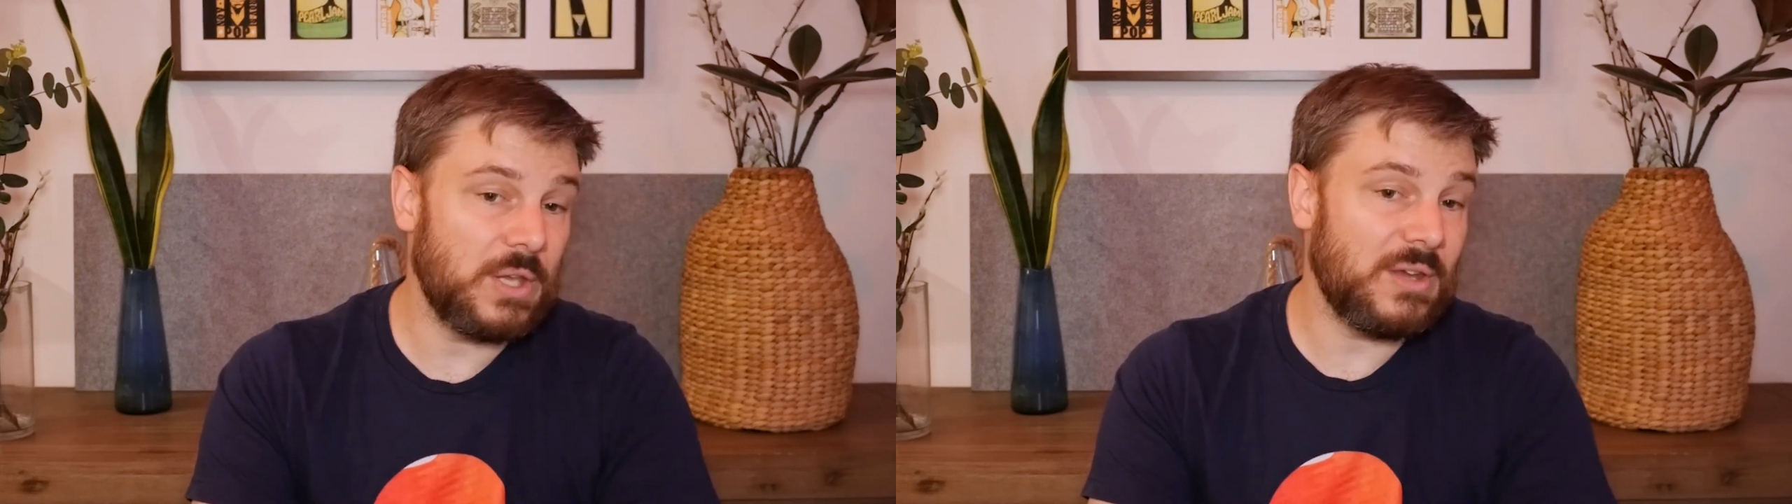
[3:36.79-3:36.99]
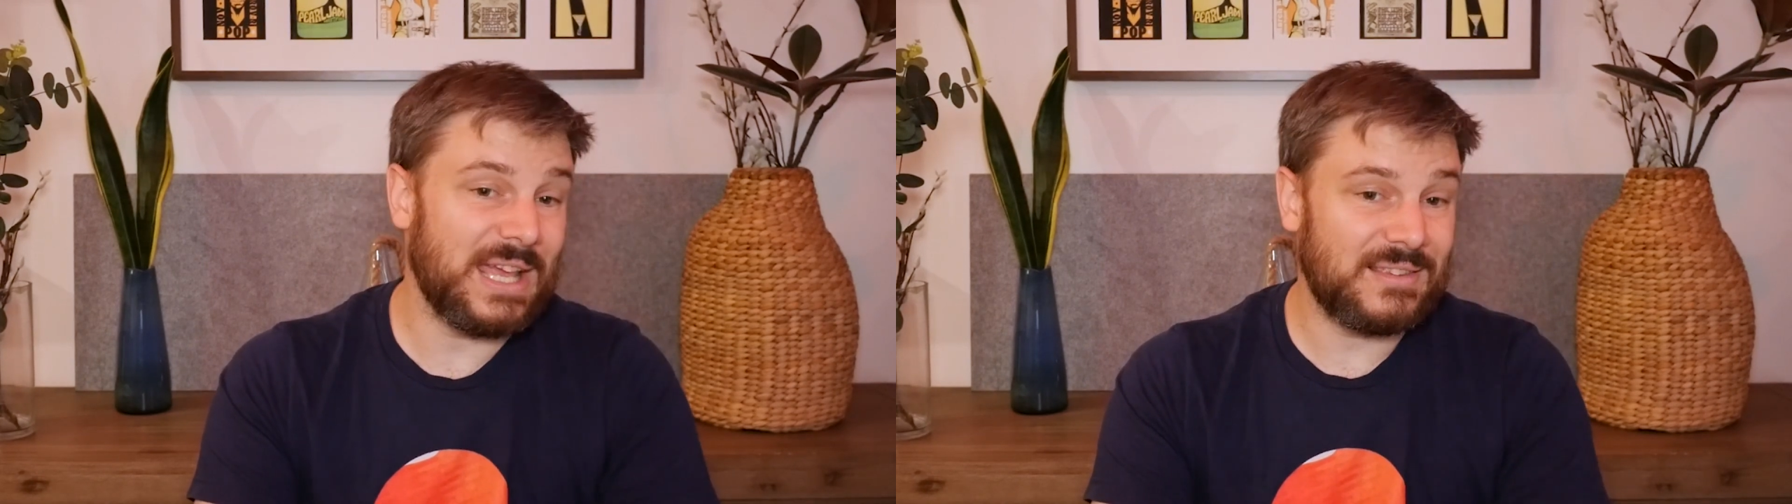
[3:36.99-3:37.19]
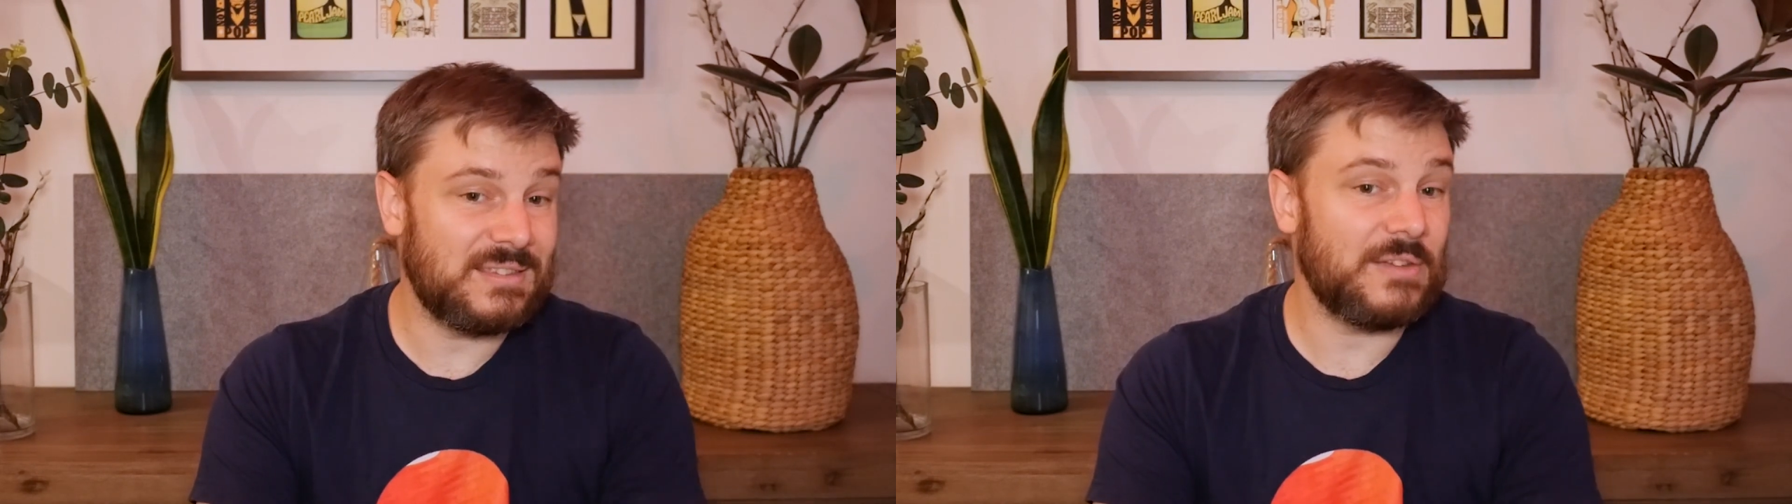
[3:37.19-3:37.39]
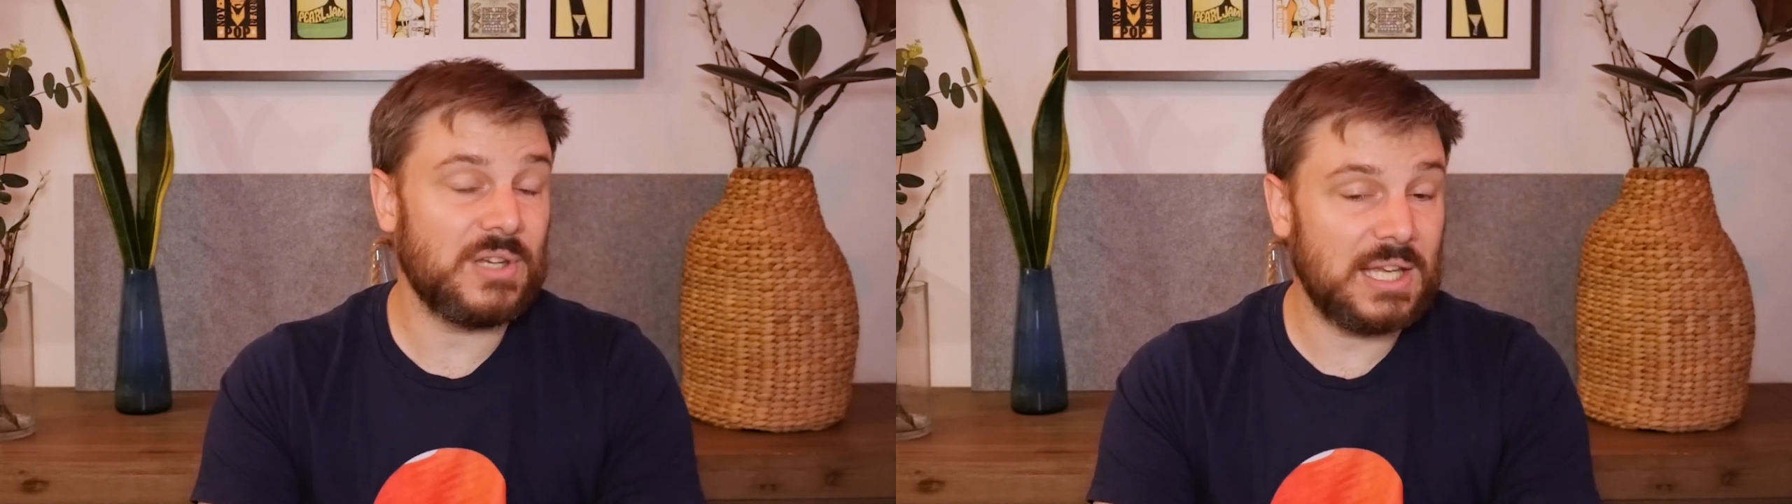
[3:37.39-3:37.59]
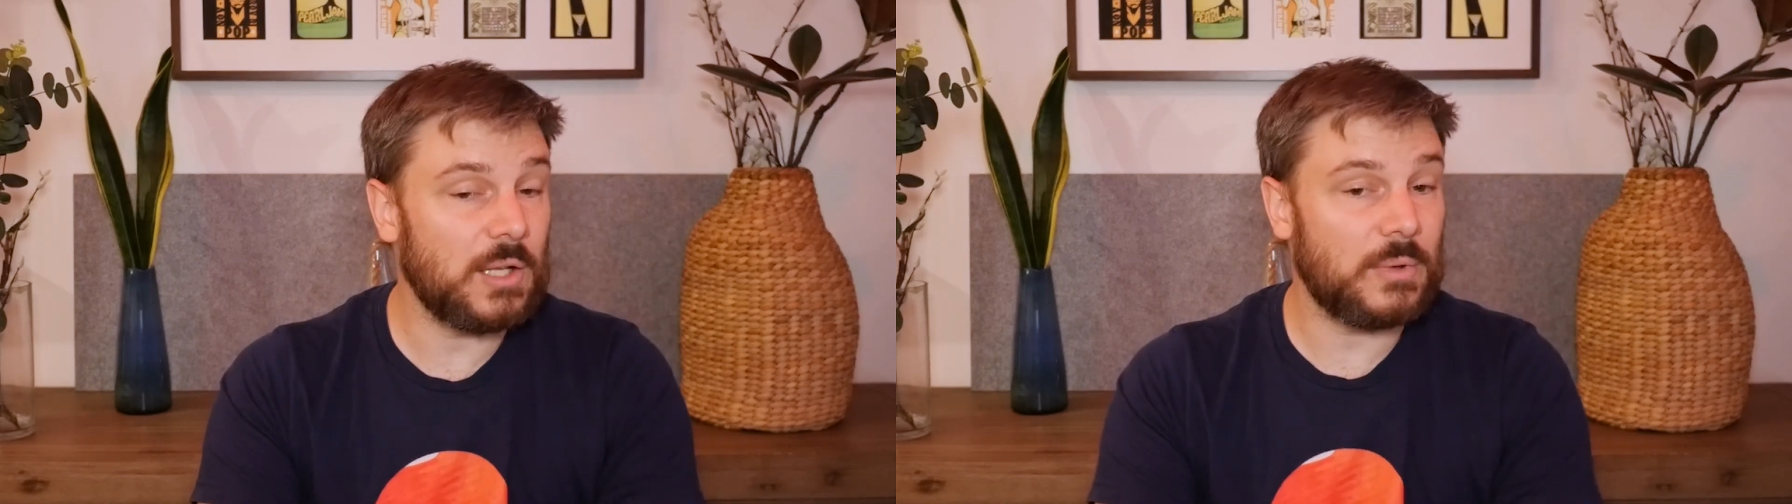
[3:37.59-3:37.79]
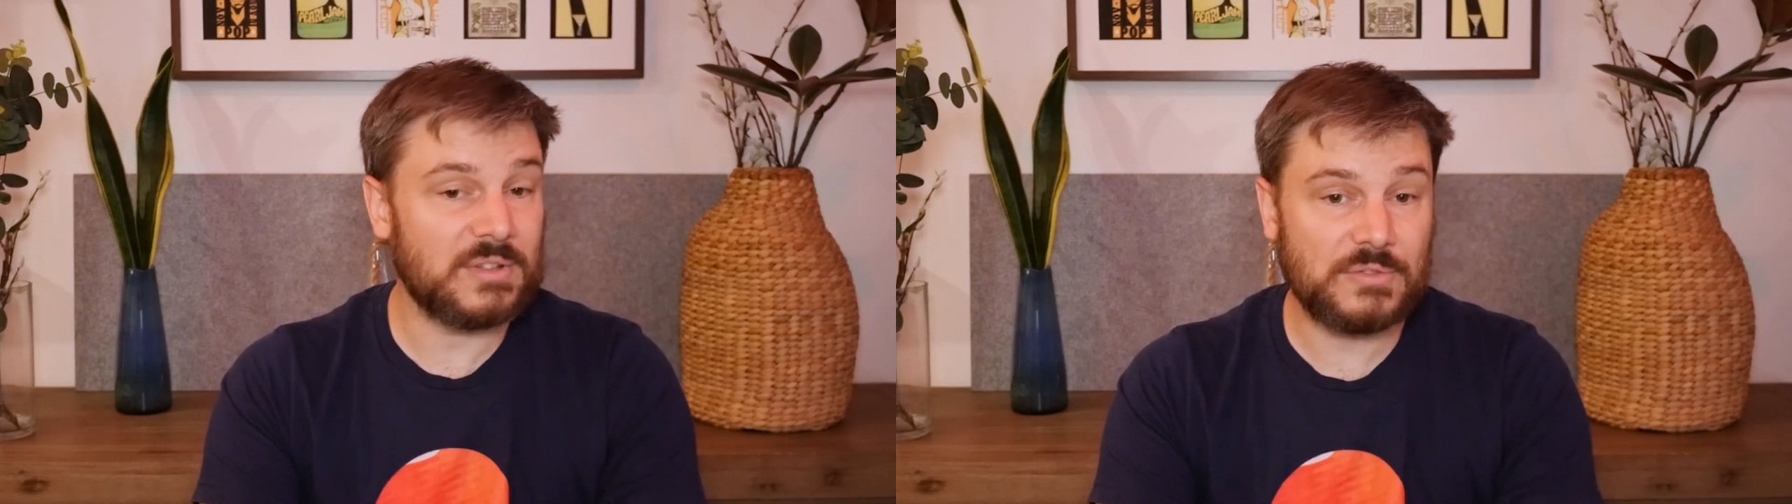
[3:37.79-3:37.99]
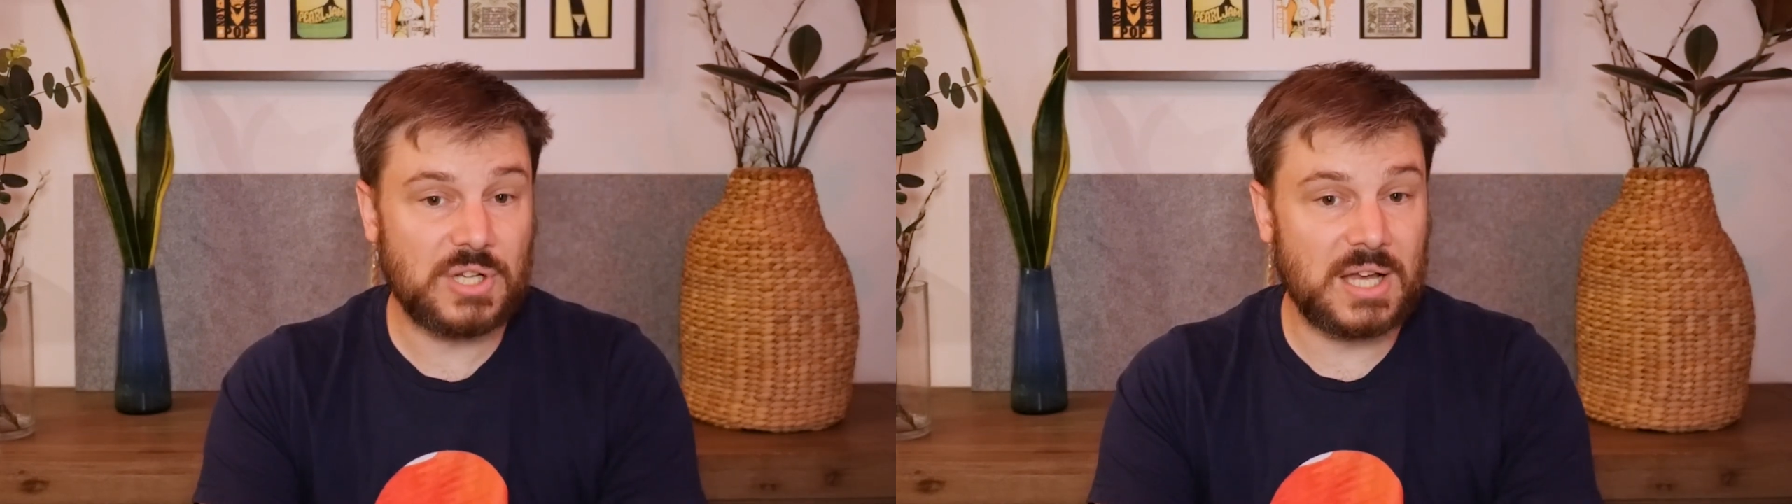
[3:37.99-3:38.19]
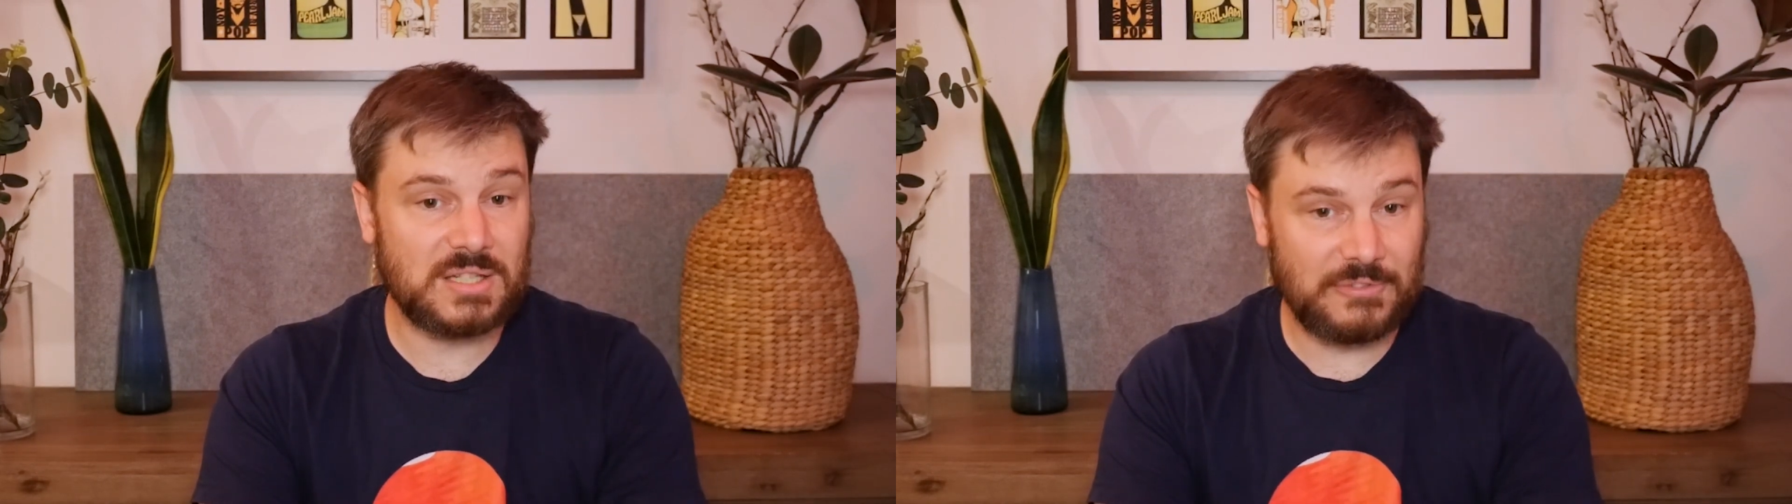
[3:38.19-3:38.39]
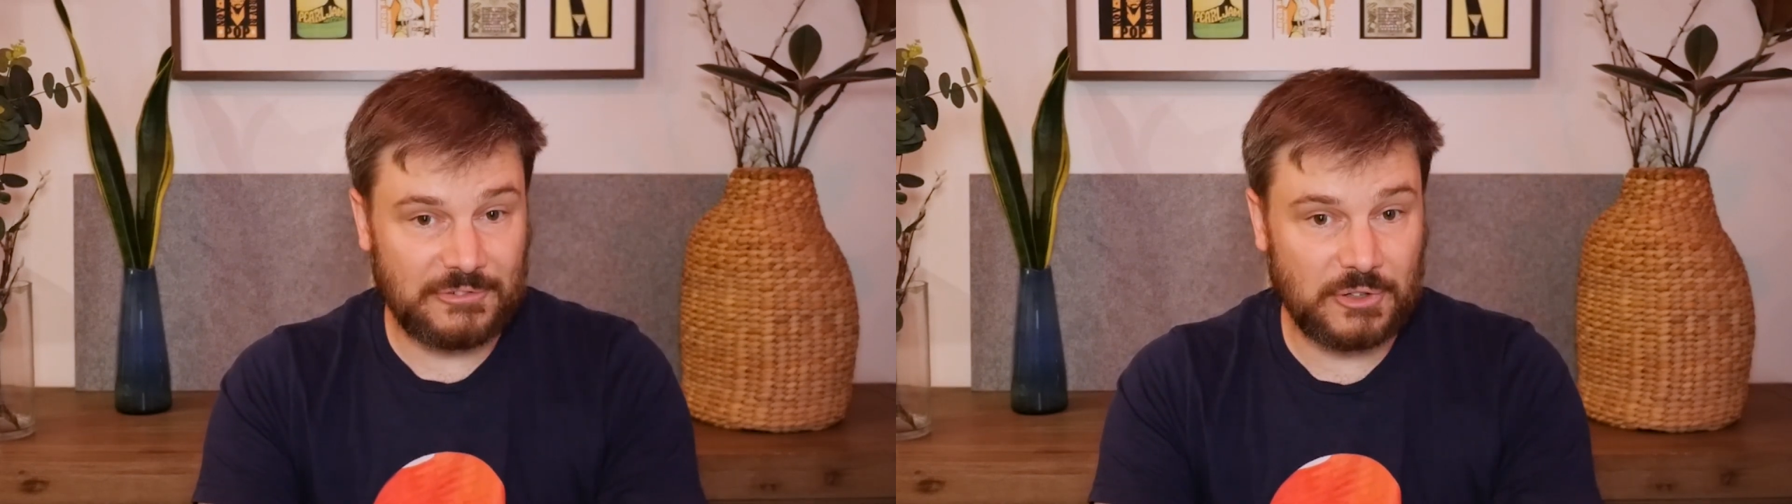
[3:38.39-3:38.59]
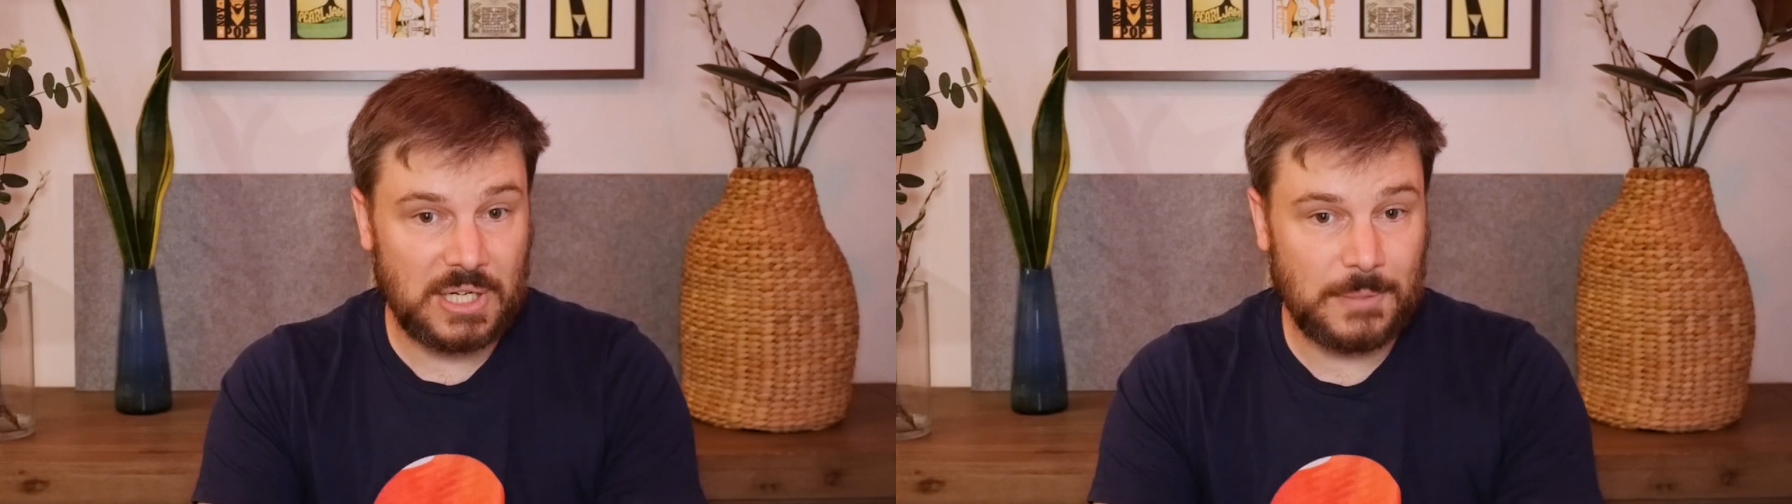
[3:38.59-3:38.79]
where you get seven kilowatts of charging for
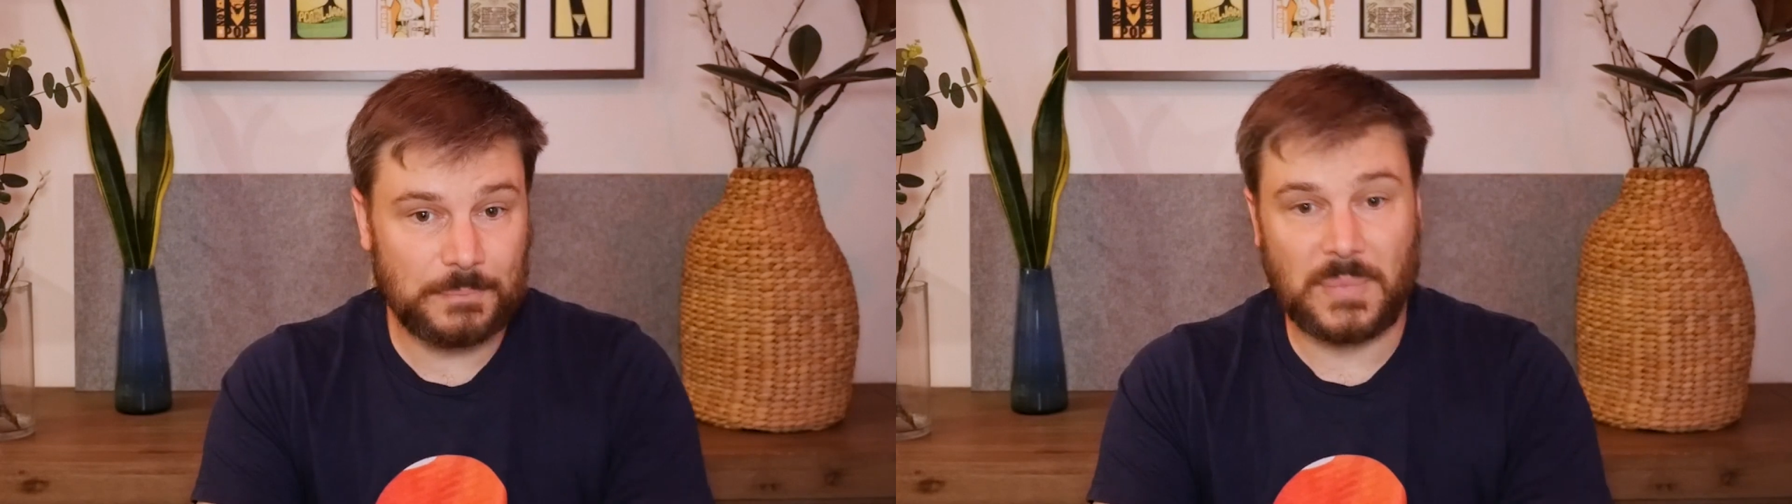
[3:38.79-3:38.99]
free.